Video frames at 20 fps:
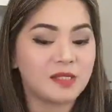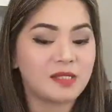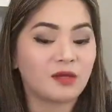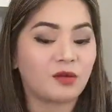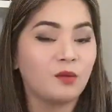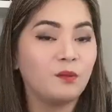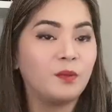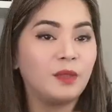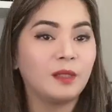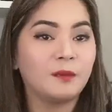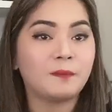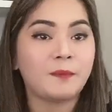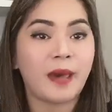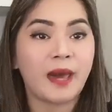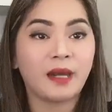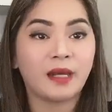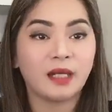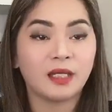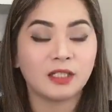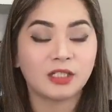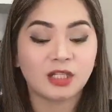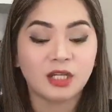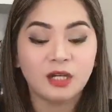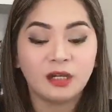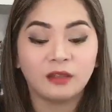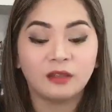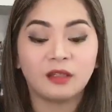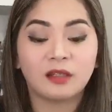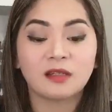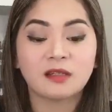it's a complete package.
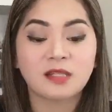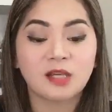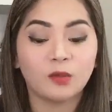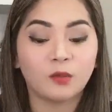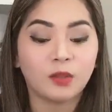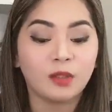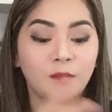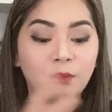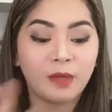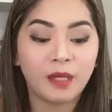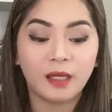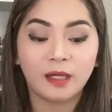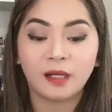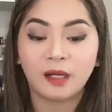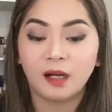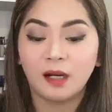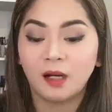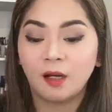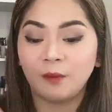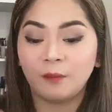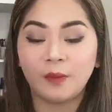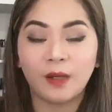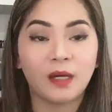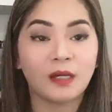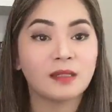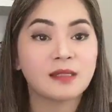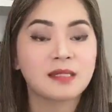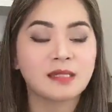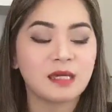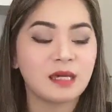They're done with the makeup
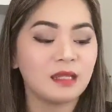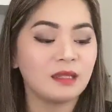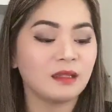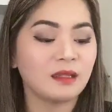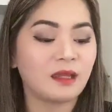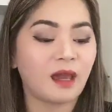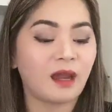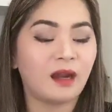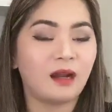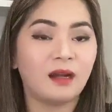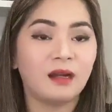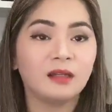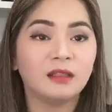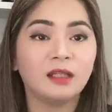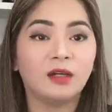and skincare.